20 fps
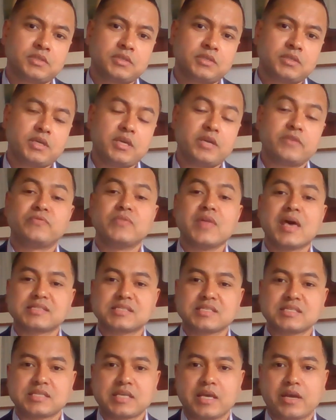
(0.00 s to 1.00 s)
If
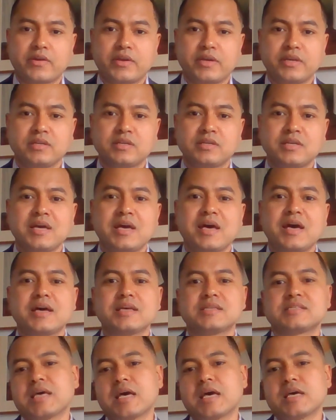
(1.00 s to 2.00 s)
necessary,
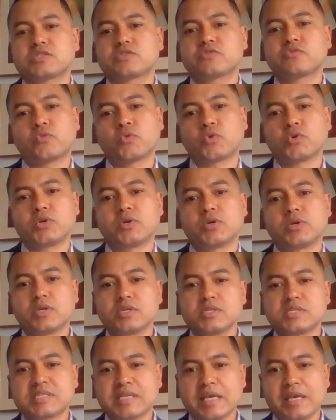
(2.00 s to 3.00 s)
assess for
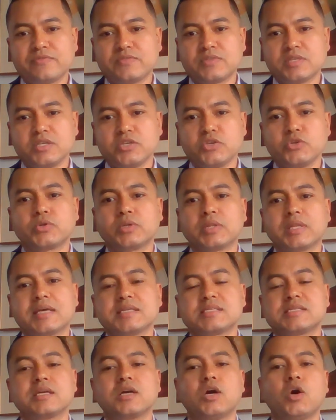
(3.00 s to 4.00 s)
safety
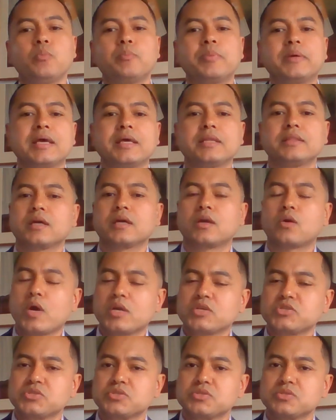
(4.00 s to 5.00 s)
utilizing open-ended
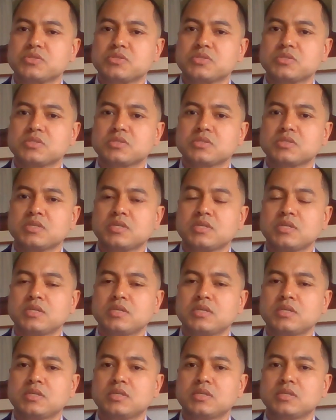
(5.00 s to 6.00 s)
questions,
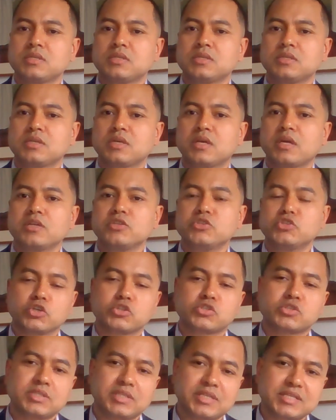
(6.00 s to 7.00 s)
and
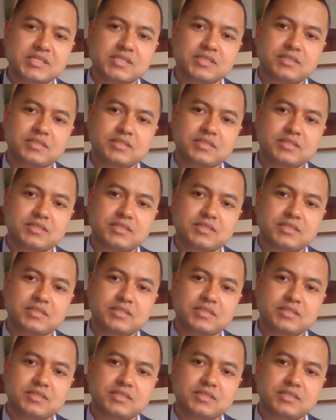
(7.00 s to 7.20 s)
just listen.